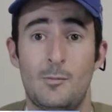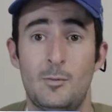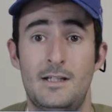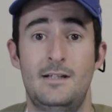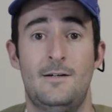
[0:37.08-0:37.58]

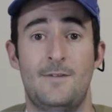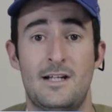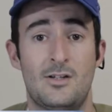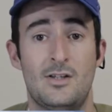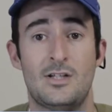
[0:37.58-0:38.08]
probably, if I
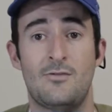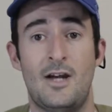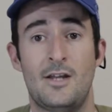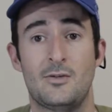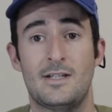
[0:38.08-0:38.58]
turn this
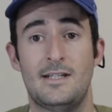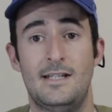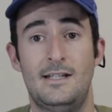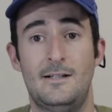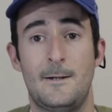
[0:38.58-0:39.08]
around, you'll
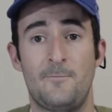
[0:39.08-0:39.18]
see.